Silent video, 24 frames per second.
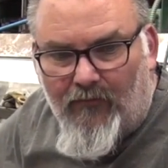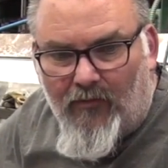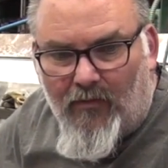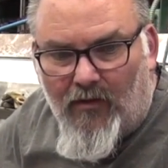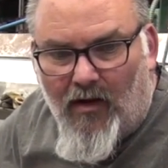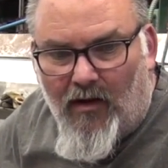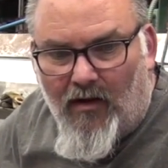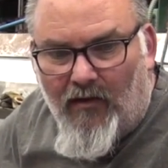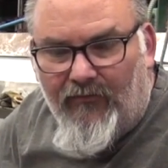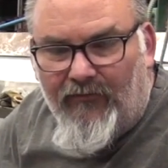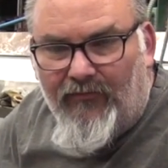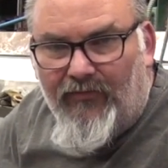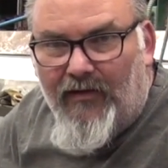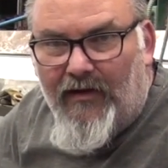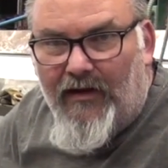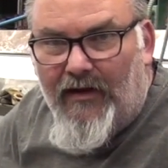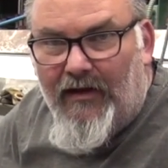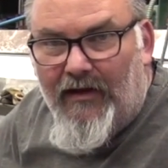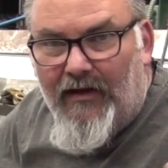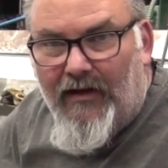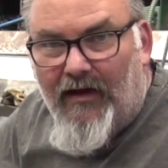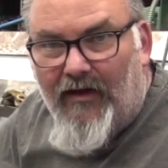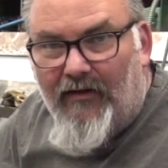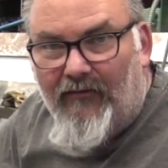of
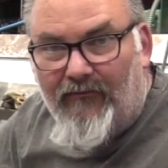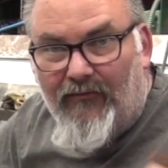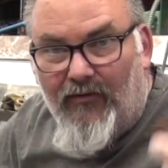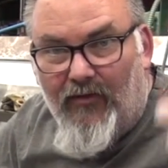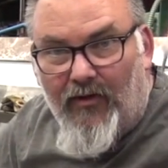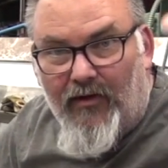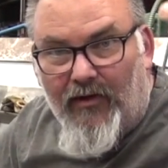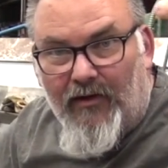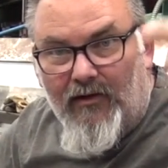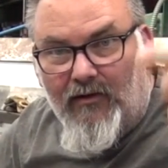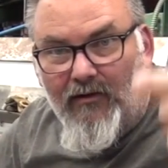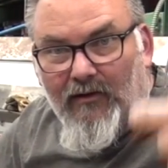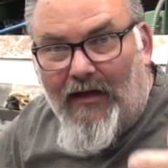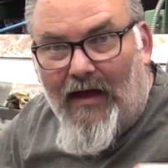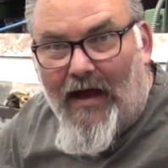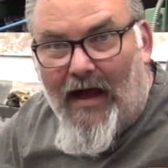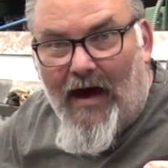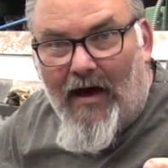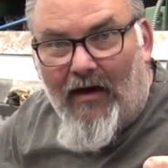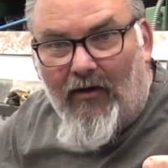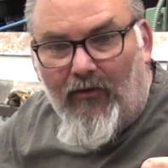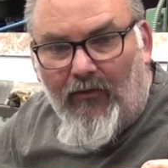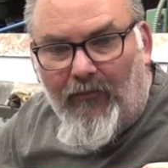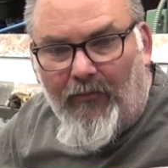the vertical
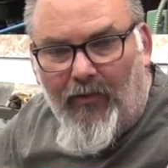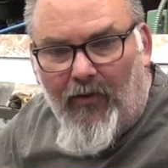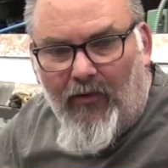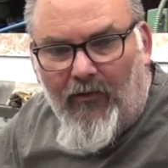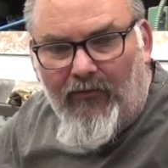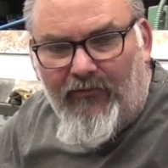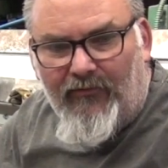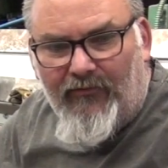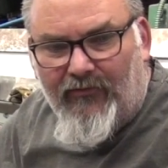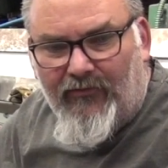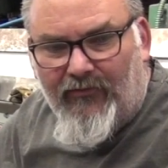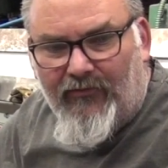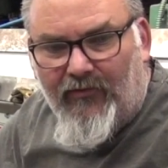outer posts